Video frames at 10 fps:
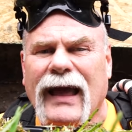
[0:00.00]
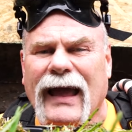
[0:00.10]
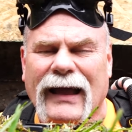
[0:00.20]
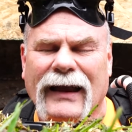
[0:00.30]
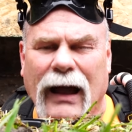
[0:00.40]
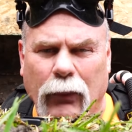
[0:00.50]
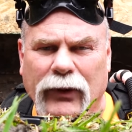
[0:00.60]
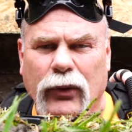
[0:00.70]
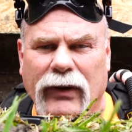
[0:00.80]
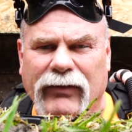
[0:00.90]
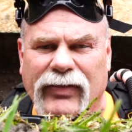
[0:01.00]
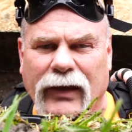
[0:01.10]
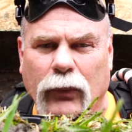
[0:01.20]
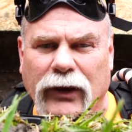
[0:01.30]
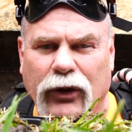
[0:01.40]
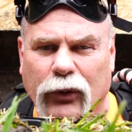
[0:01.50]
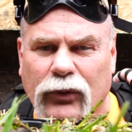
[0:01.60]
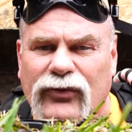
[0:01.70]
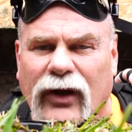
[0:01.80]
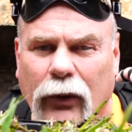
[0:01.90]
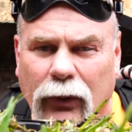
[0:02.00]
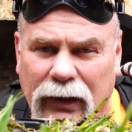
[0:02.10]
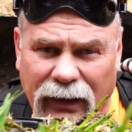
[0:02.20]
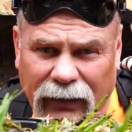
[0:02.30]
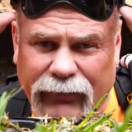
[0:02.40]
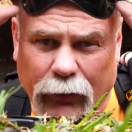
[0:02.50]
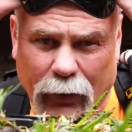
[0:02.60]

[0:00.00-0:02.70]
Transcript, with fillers: and how we do everything we do. So if you're